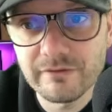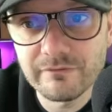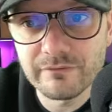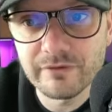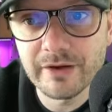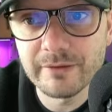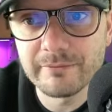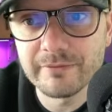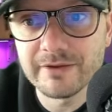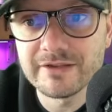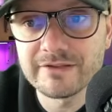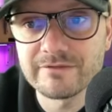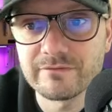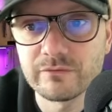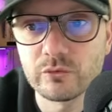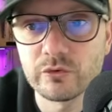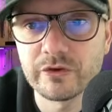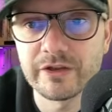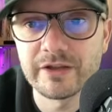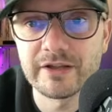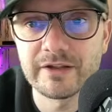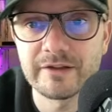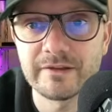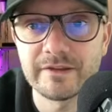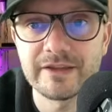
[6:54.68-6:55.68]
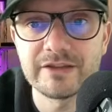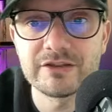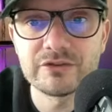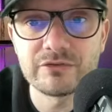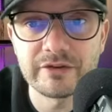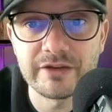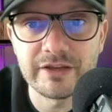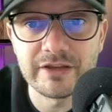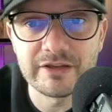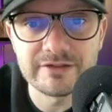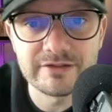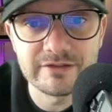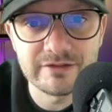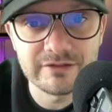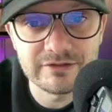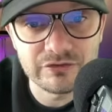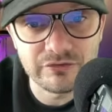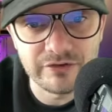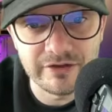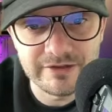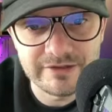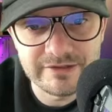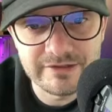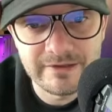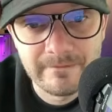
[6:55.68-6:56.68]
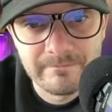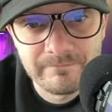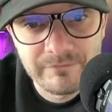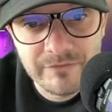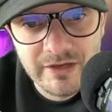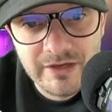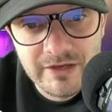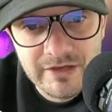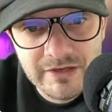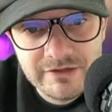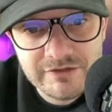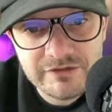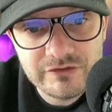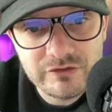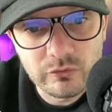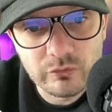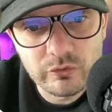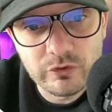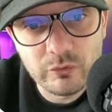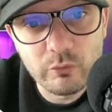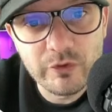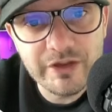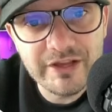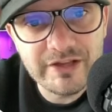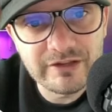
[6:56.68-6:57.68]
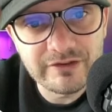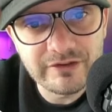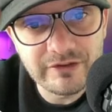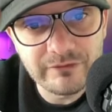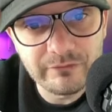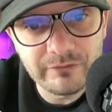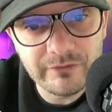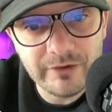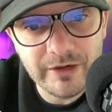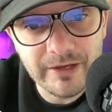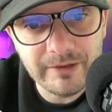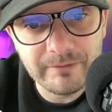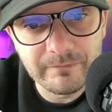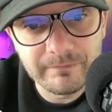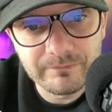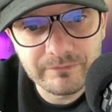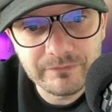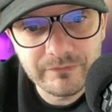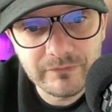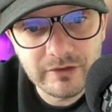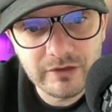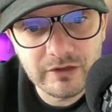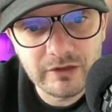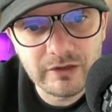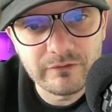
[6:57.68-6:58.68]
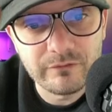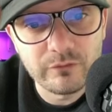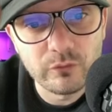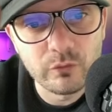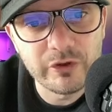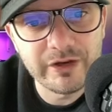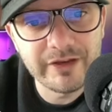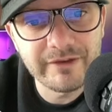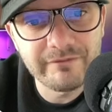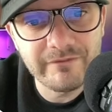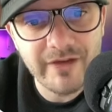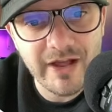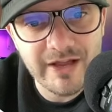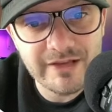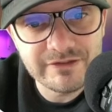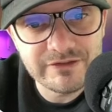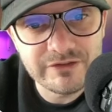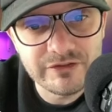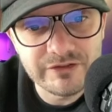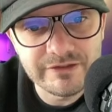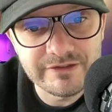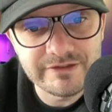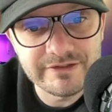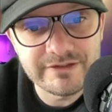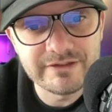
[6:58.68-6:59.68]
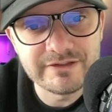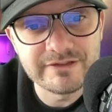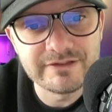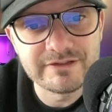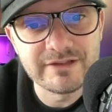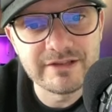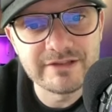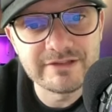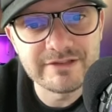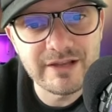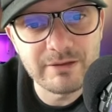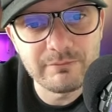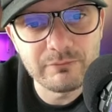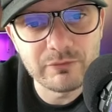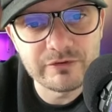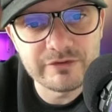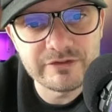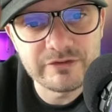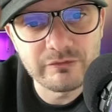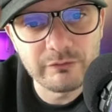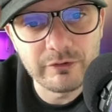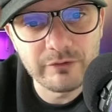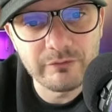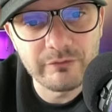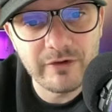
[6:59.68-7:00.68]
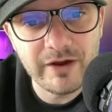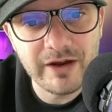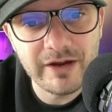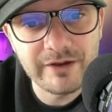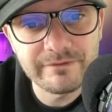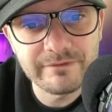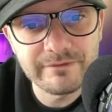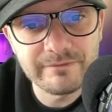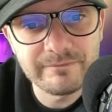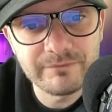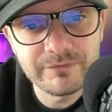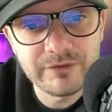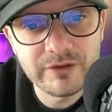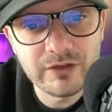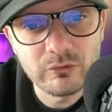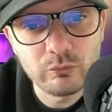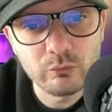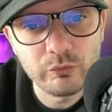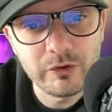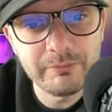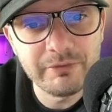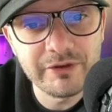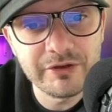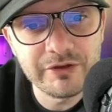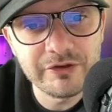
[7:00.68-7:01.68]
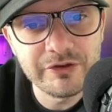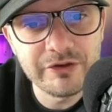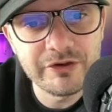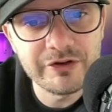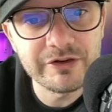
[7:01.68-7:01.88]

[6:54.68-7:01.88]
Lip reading: frame is for the intraday trades. So the weekly time frame for the investor since December 25, we've been here